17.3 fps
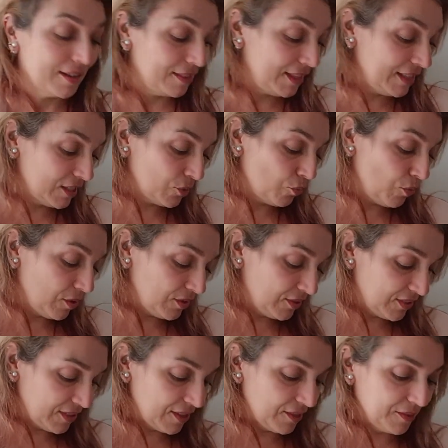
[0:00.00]
This
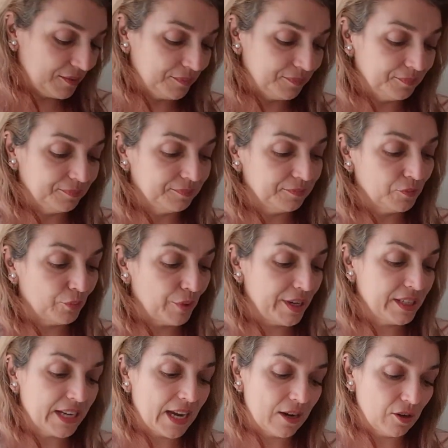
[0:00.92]
was,
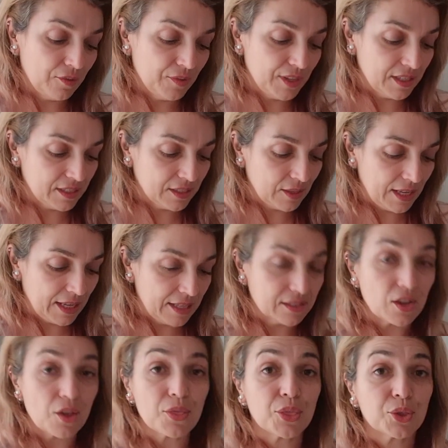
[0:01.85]
retail on this
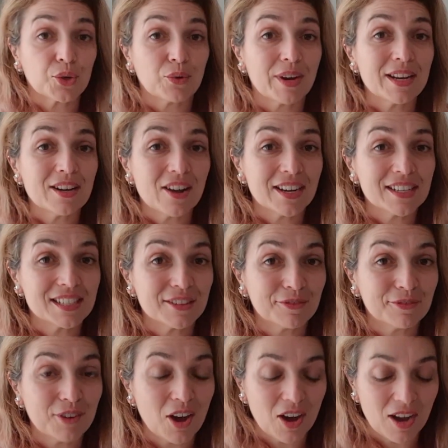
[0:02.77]
is
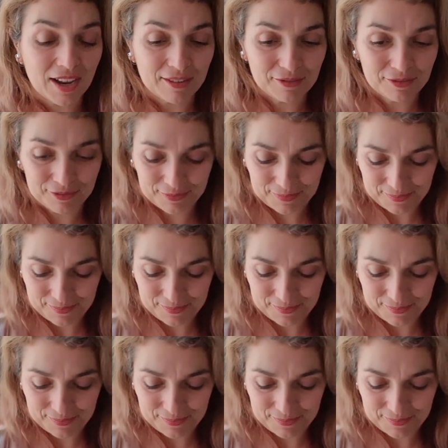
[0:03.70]
$3.95.